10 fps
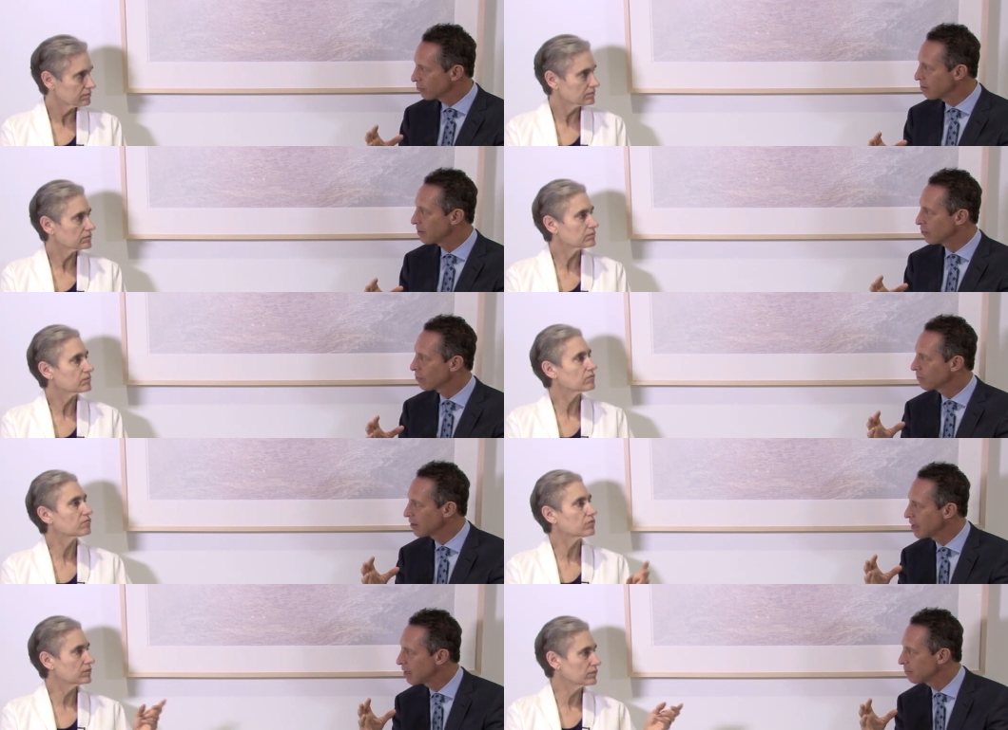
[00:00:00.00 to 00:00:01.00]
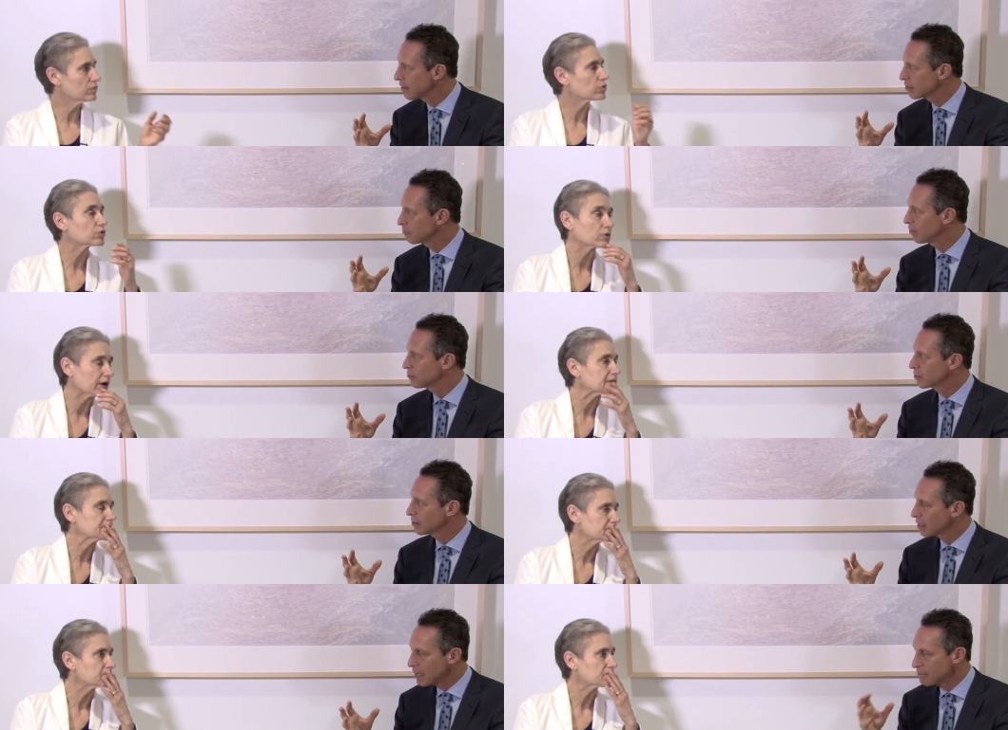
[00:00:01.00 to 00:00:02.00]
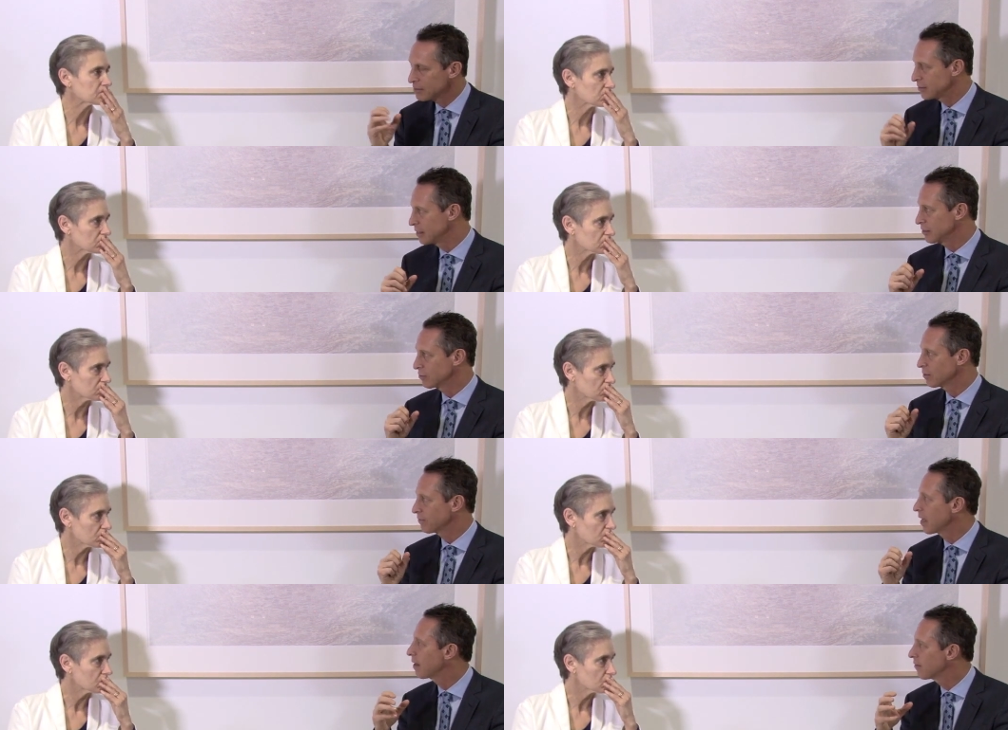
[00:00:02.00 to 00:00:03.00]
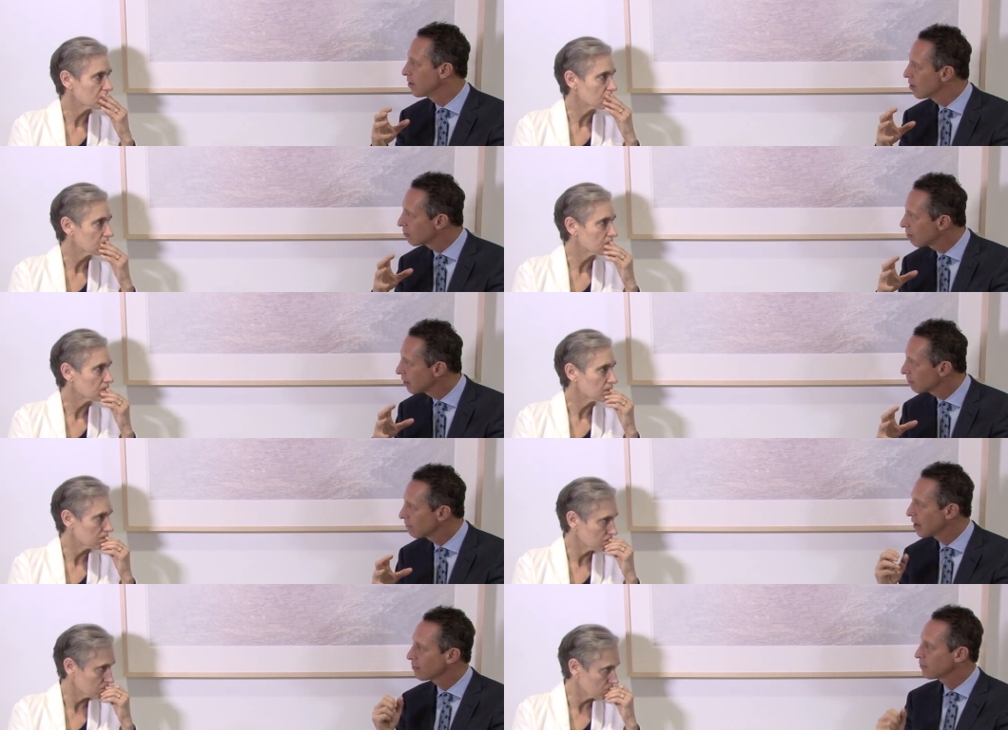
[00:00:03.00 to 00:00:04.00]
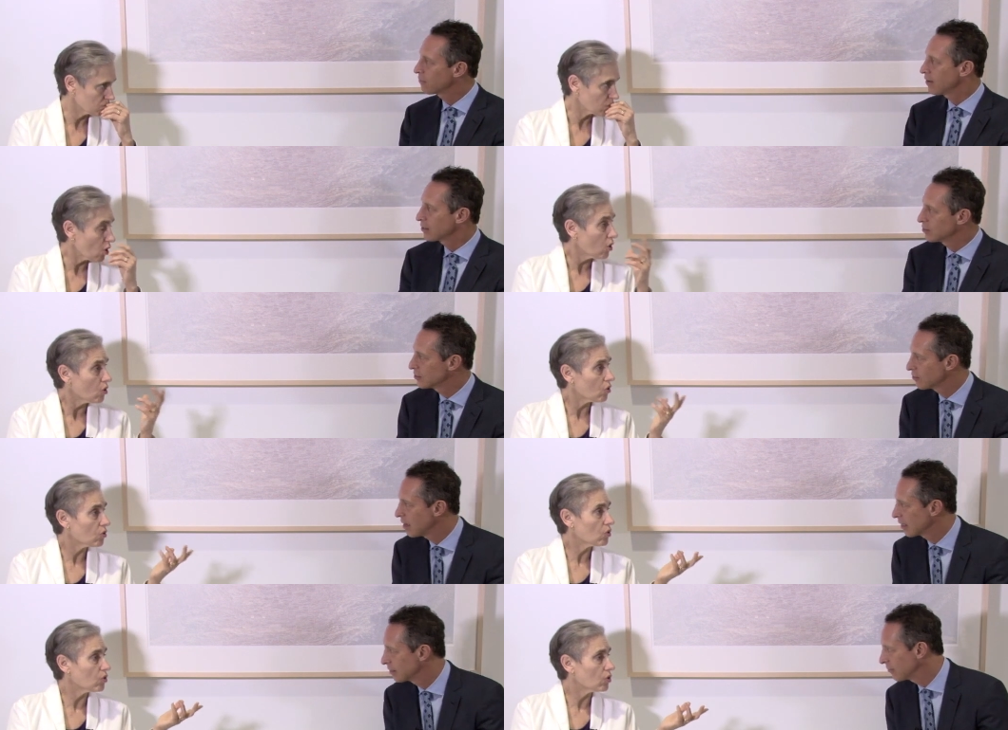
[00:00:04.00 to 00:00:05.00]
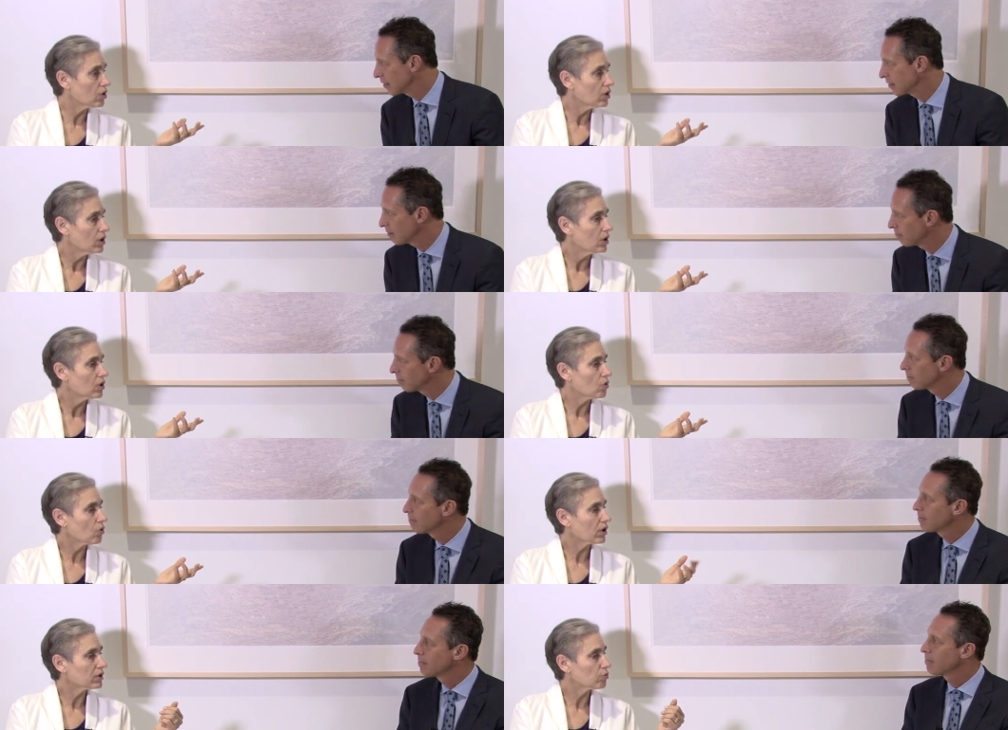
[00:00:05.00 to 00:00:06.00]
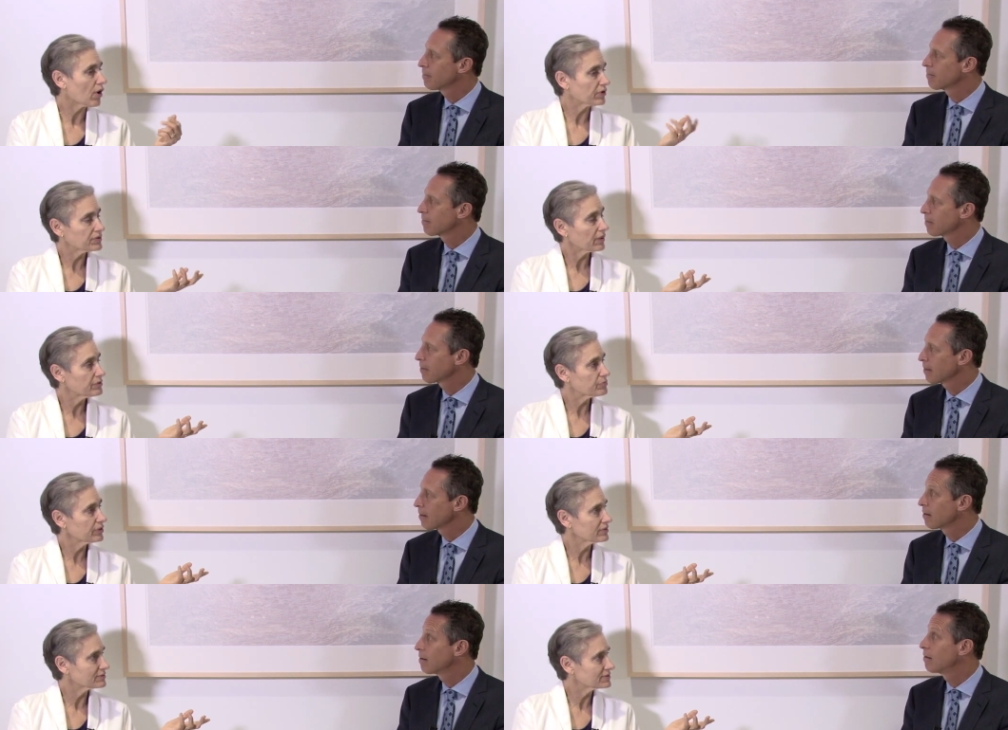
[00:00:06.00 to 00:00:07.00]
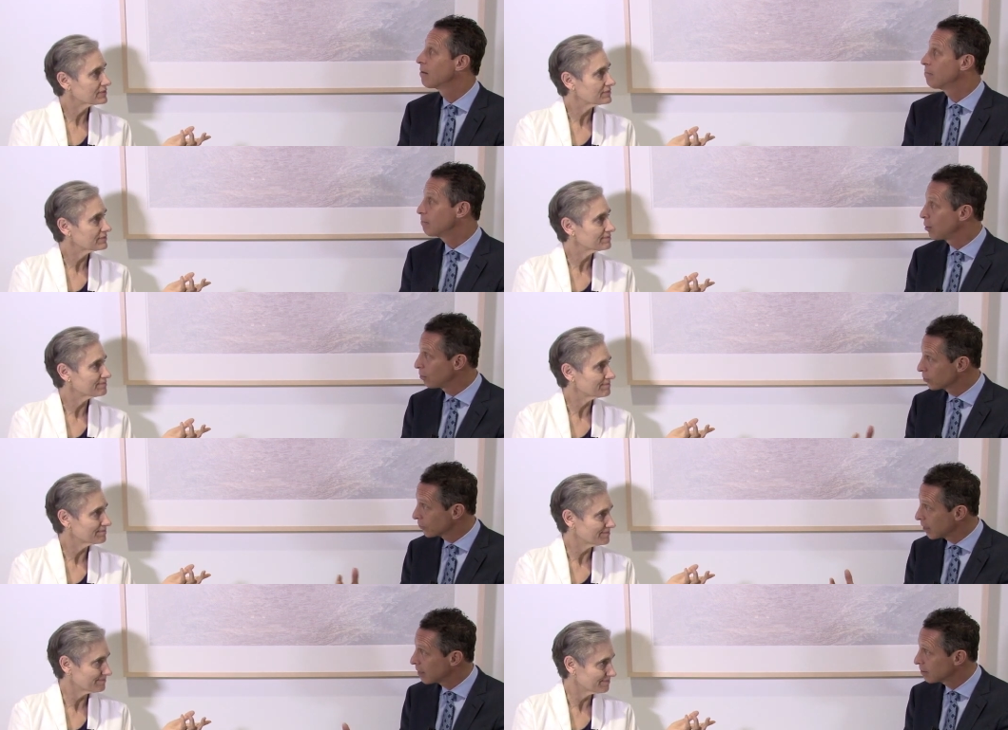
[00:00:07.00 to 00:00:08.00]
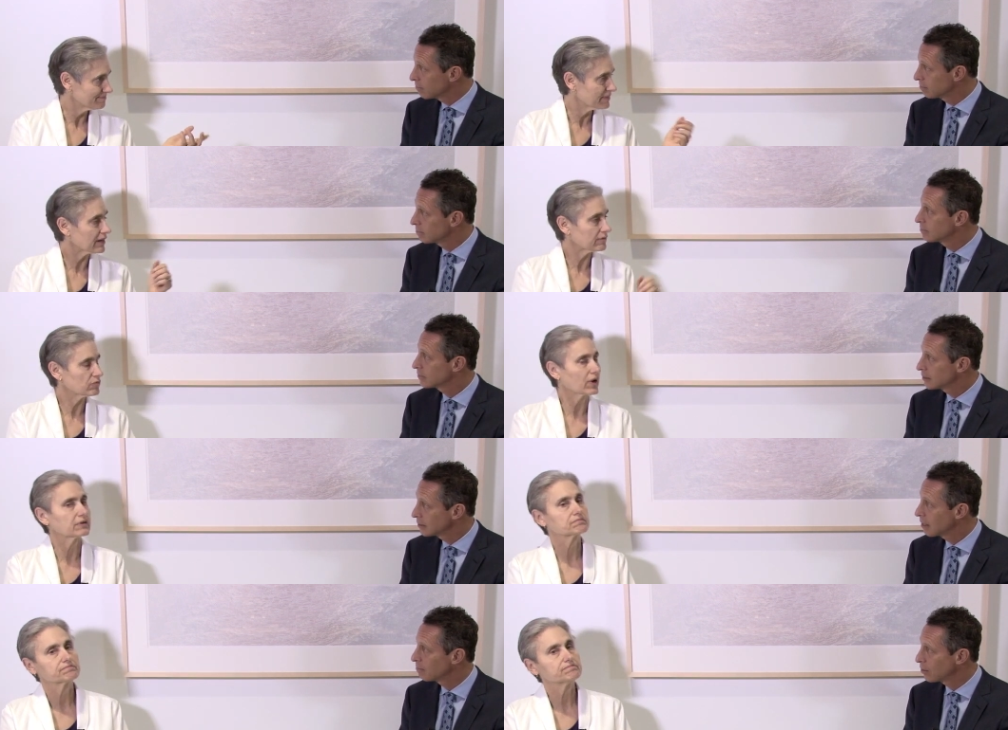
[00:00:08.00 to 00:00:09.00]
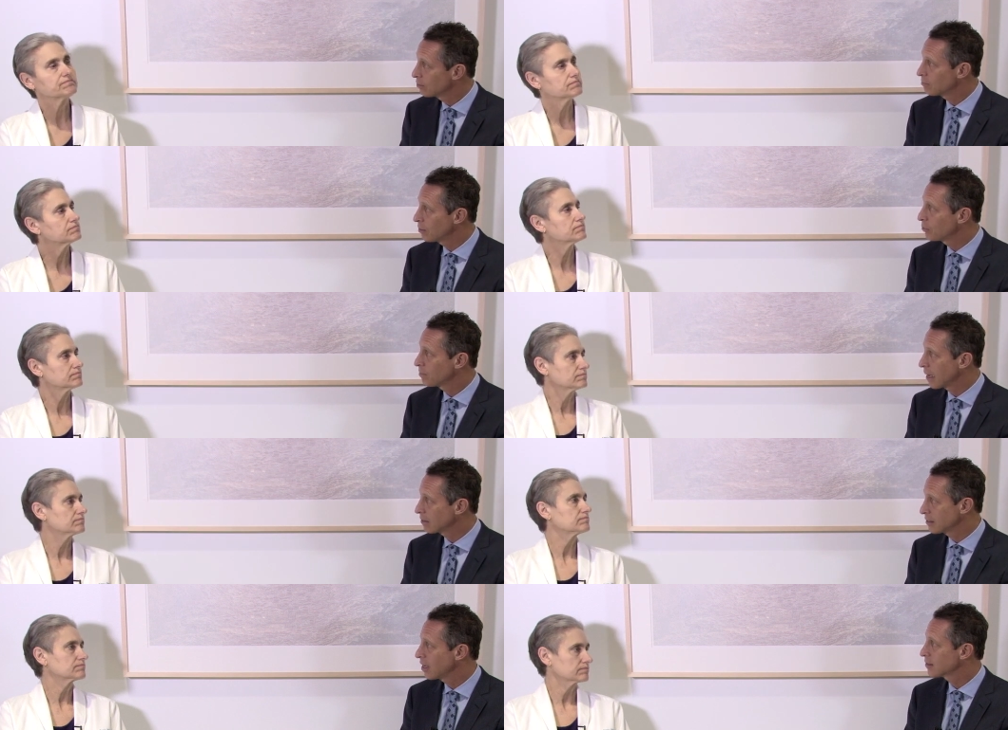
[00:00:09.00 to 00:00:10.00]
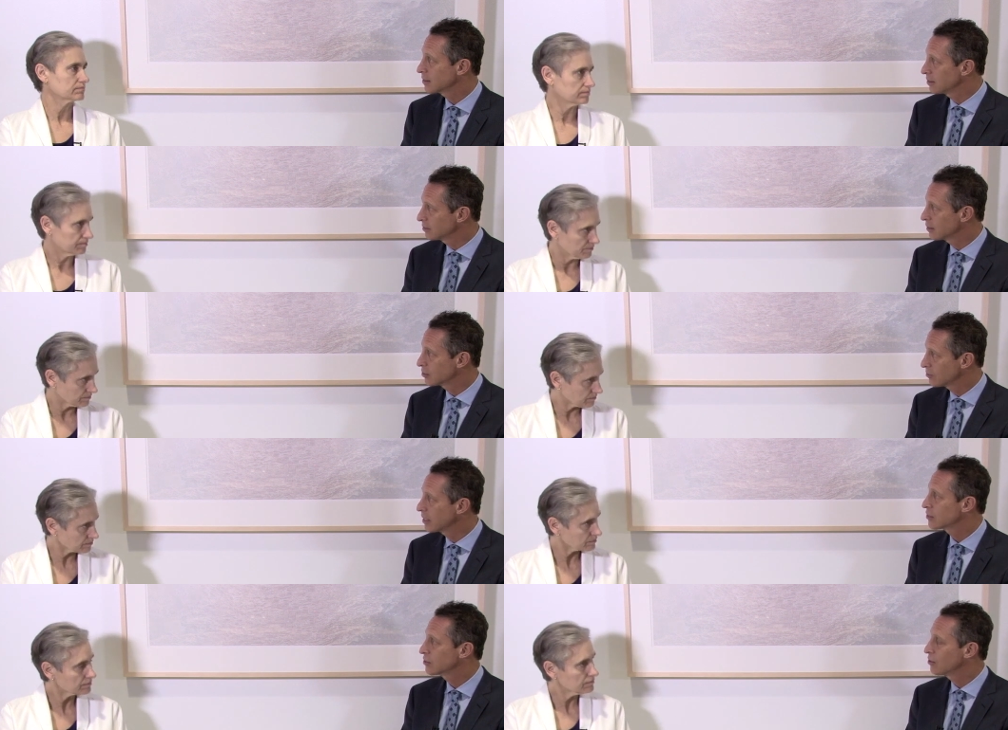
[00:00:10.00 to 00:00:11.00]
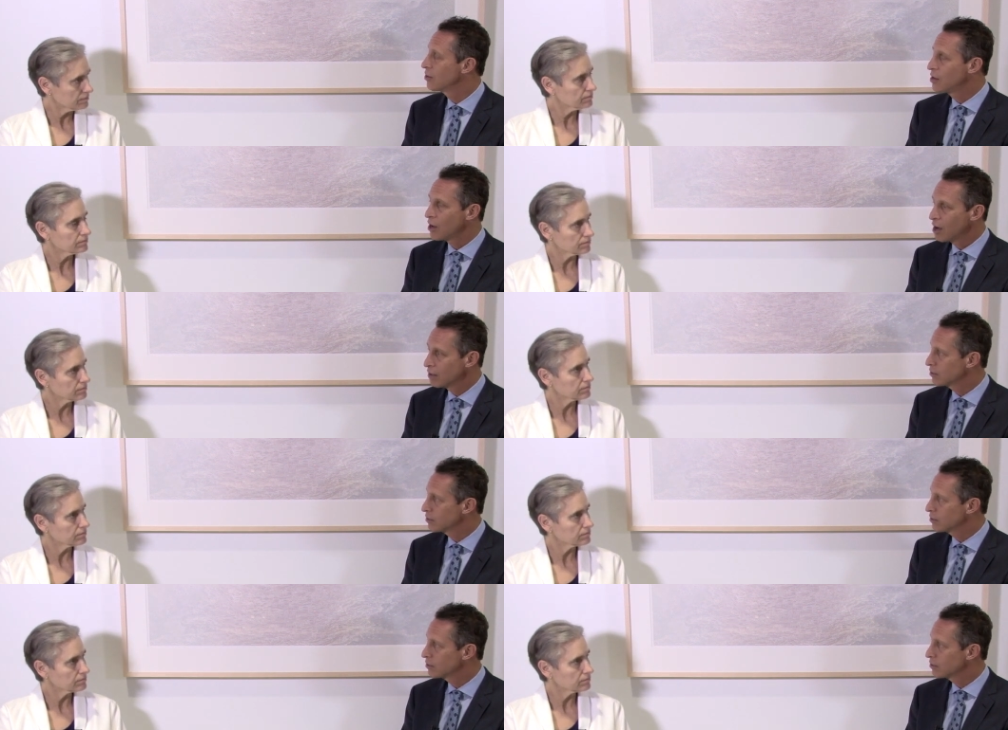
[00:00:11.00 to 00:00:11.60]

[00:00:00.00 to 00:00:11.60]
Speaker 1: treatment, or if they had been exposed Correct. to Lyme disease, or if they had chronic viral infections that are activating them.
Speaker 2: Or water damaged buildings.
Speaker 1: Mold, right. Yeah, right. Yeah, mold, mold, biotoxin illness, right. So all